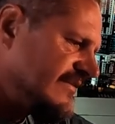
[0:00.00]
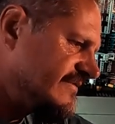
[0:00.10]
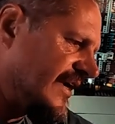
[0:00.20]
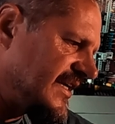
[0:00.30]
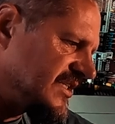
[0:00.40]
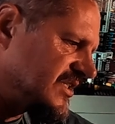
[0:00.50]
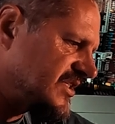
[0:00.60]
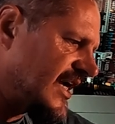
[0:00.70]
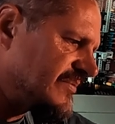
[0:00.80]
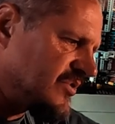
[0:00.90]
funny
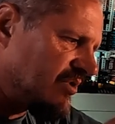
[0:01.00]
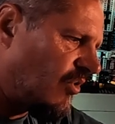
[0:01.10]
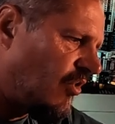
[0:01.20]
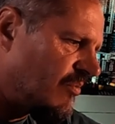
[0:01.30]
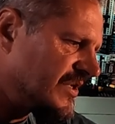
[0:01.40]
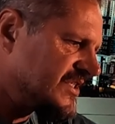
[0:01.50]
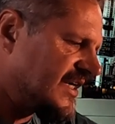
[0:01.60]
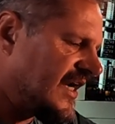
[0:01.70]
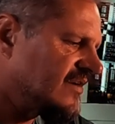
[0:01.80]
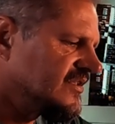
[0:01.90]
shapes and orbits
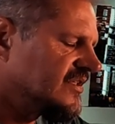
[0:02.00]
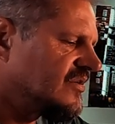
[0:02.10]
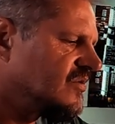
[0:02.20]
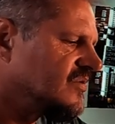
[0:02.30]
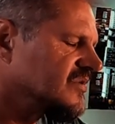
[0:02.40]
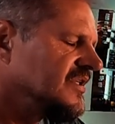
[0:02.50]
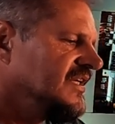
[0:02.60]
around the core.